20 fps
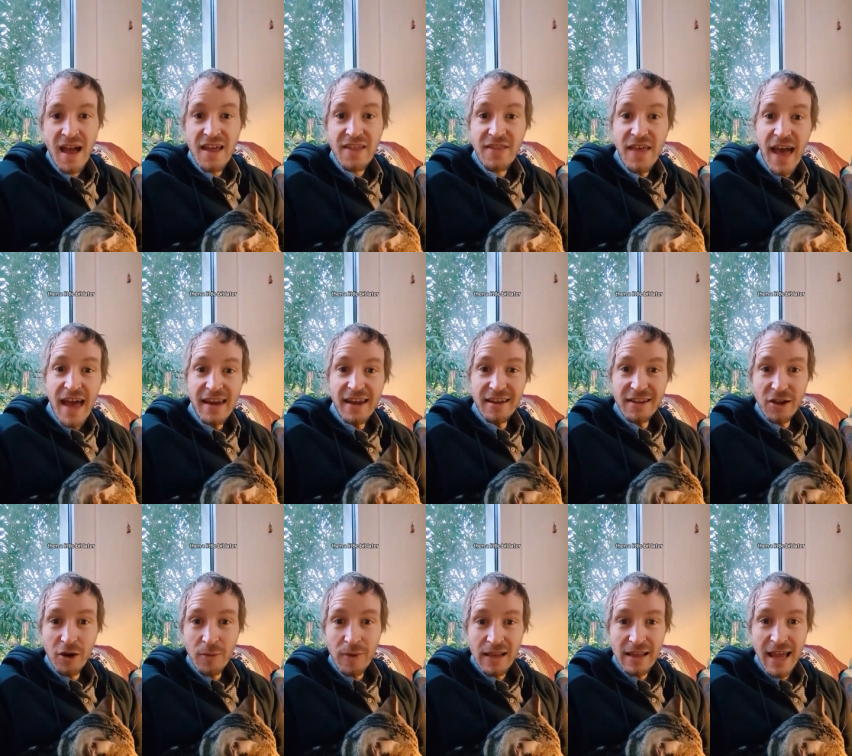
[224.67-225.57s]
Then, a
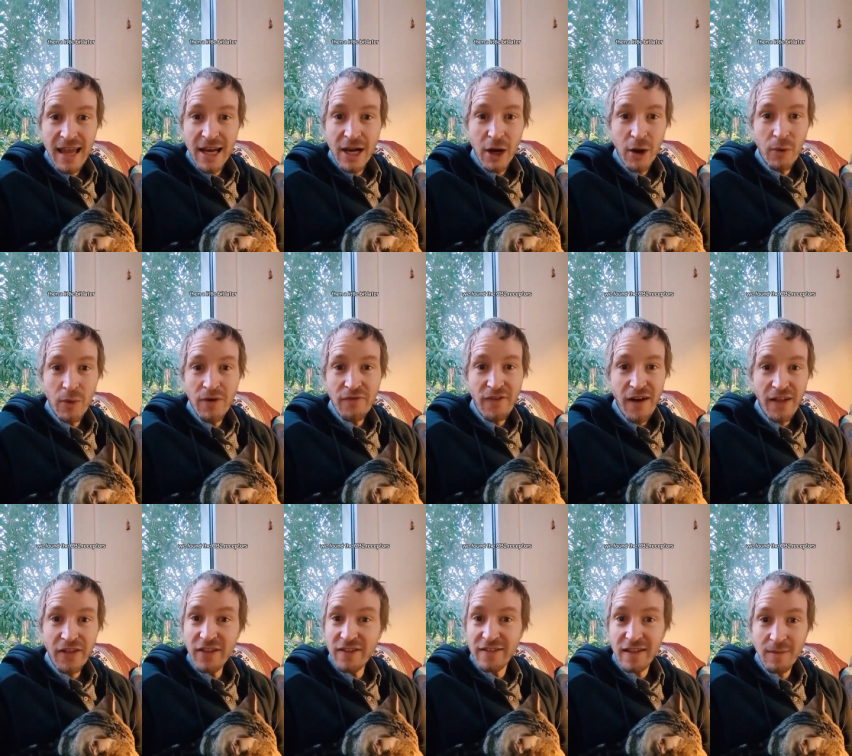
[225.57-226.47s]
little bit later, we found
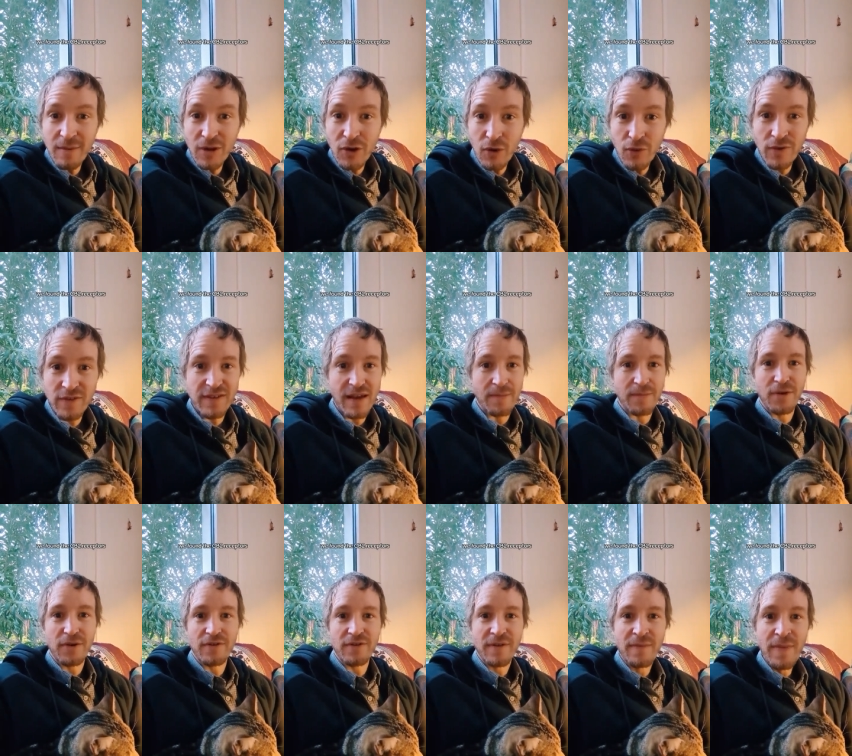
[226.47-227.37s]
the CB2
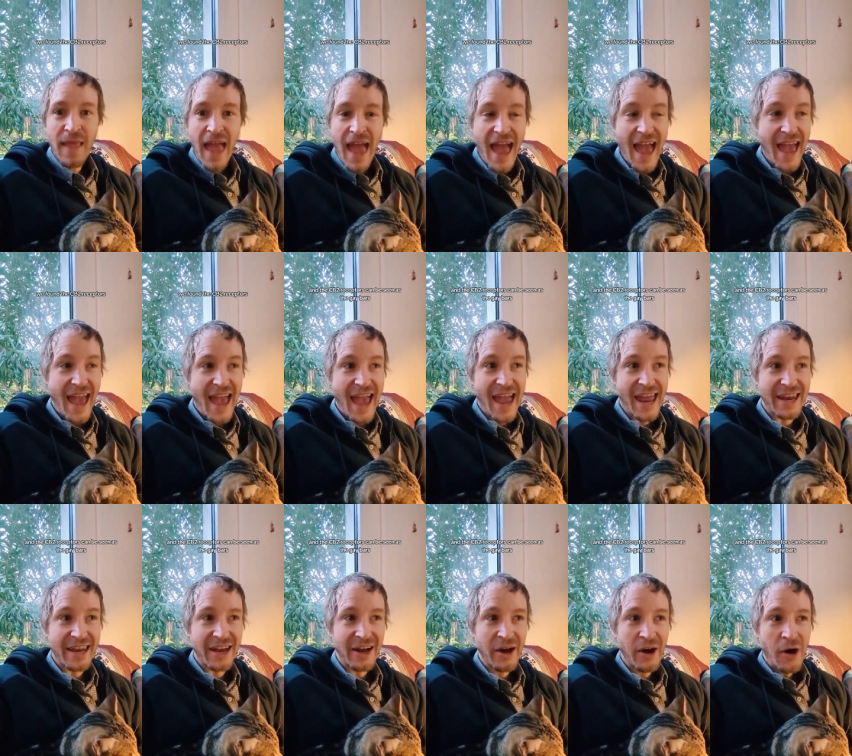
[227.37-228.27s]
receptors.
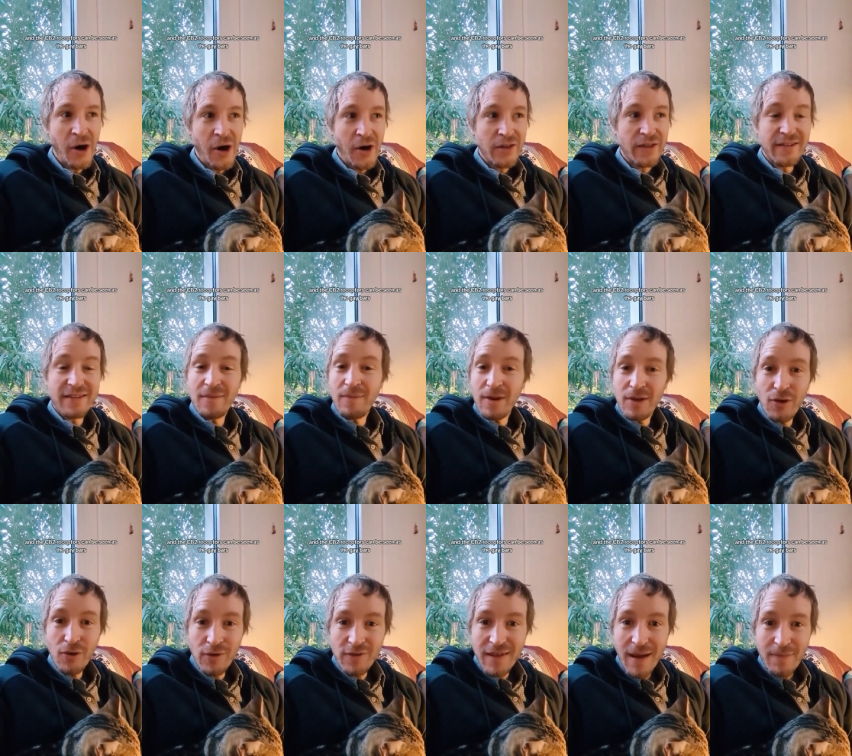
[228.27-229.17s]
And the
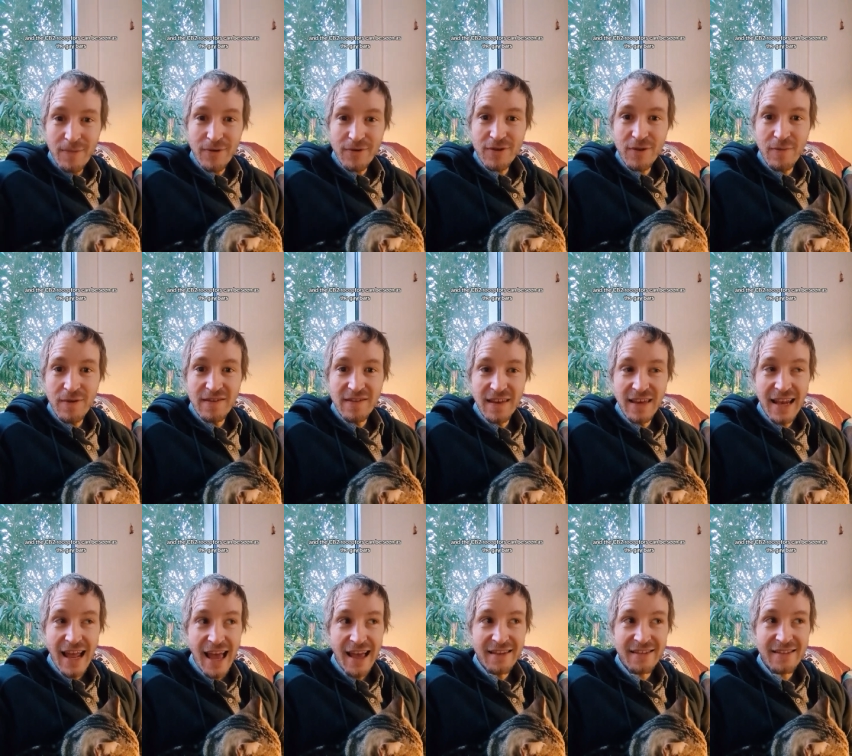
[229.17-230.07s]
CB2 receptors can be seen
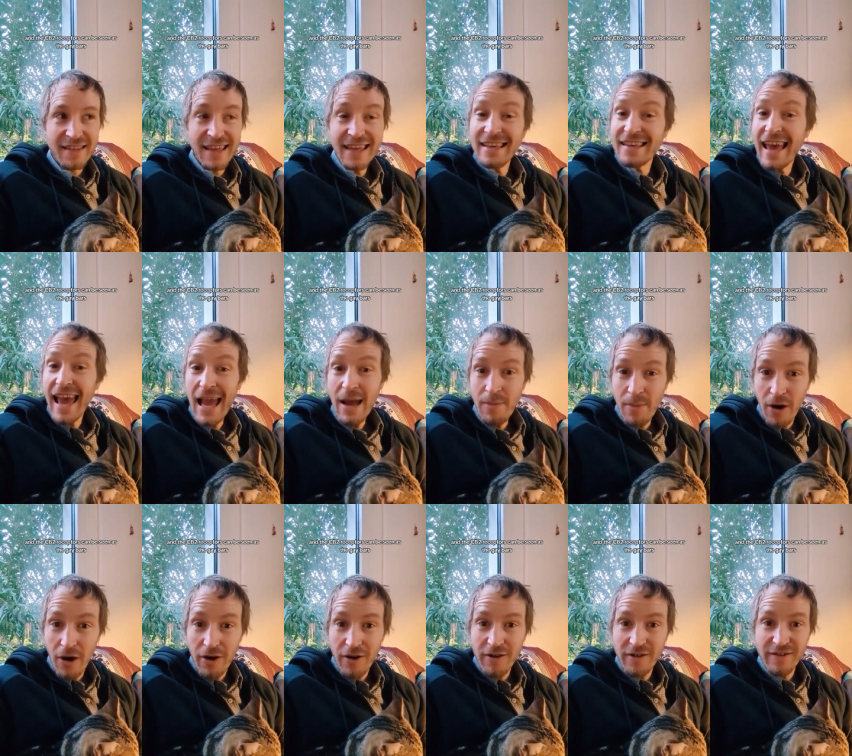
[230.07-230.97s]
as the gay
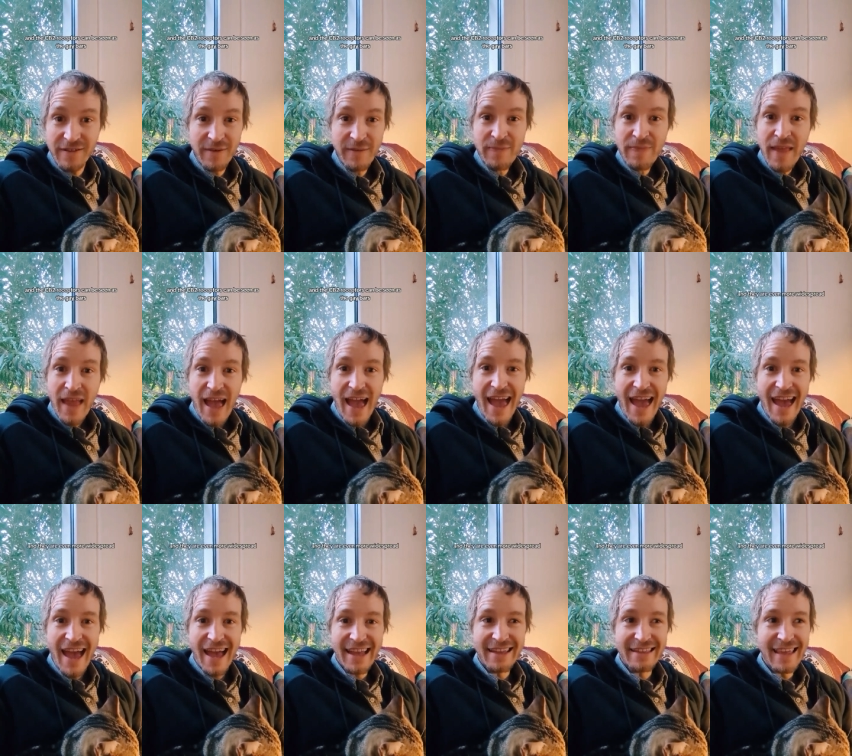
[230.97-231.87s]
bars.
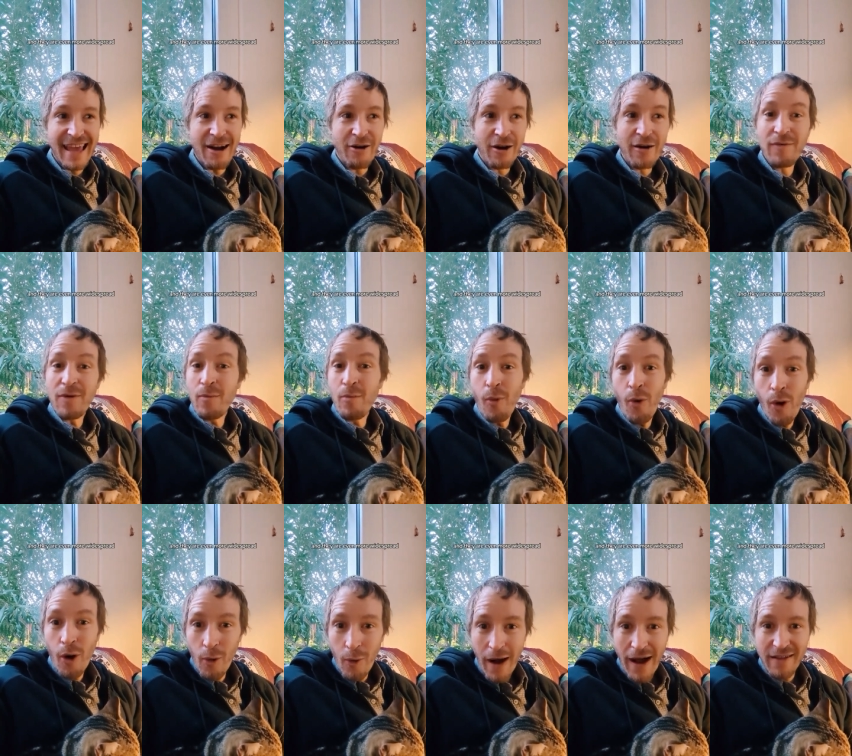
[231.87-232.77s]
And they are even
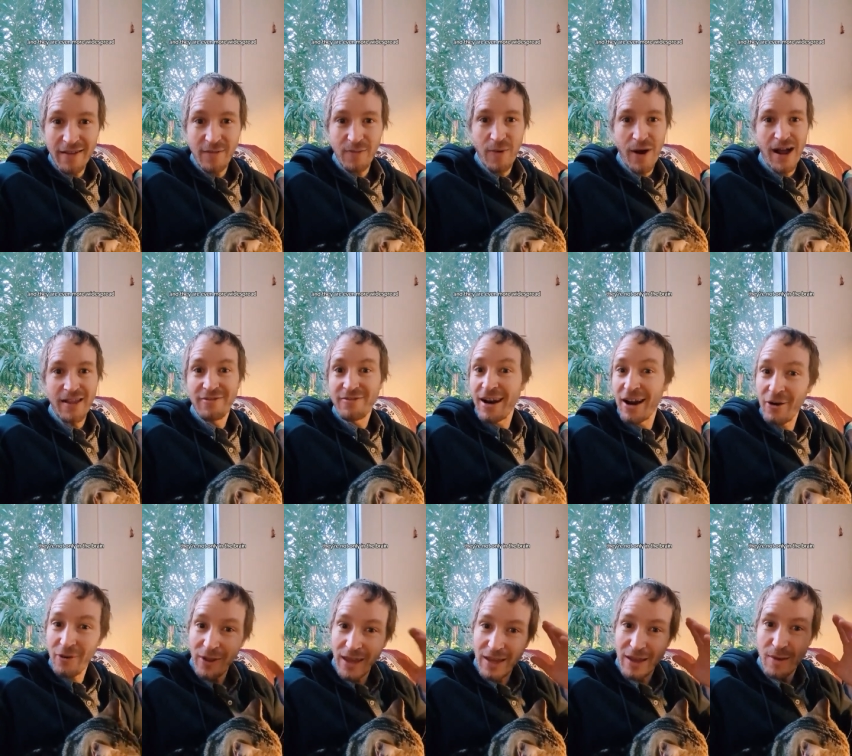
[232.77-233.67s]
more widespread. They're not
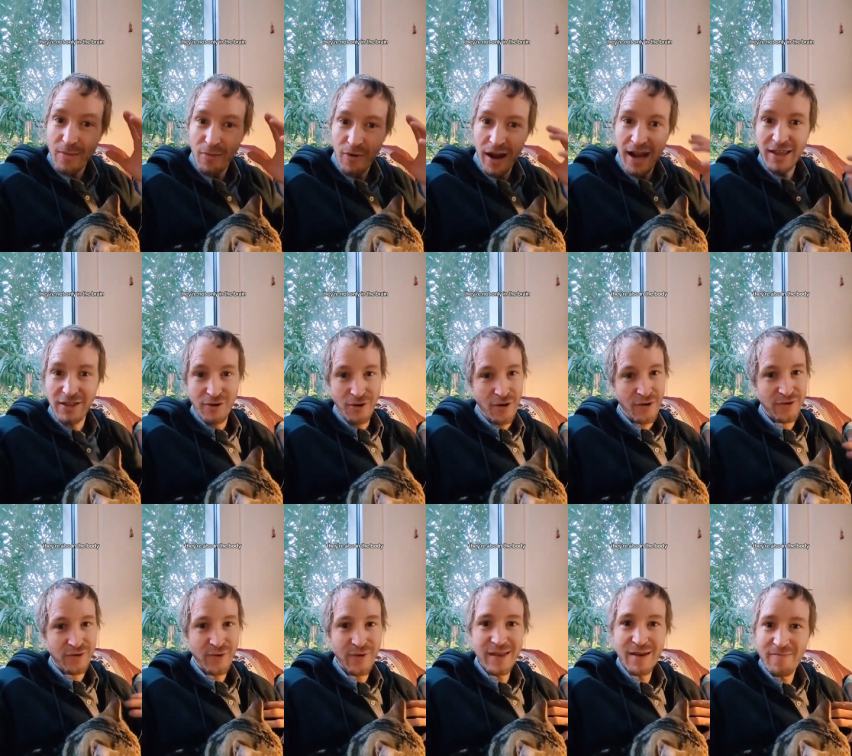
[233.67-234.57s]
only in the brain, they're
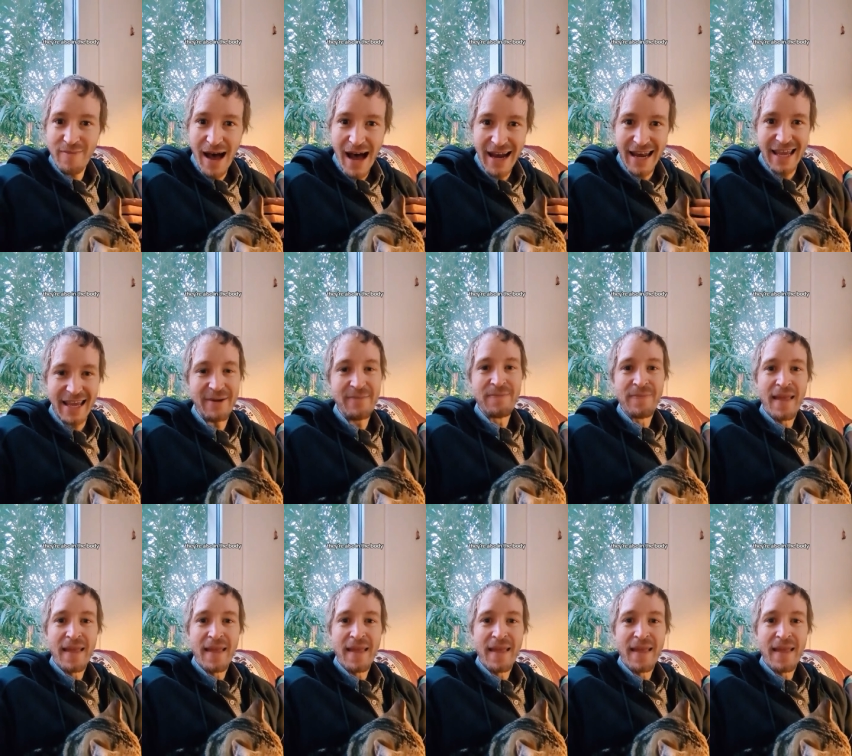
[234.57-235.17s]
also in the body.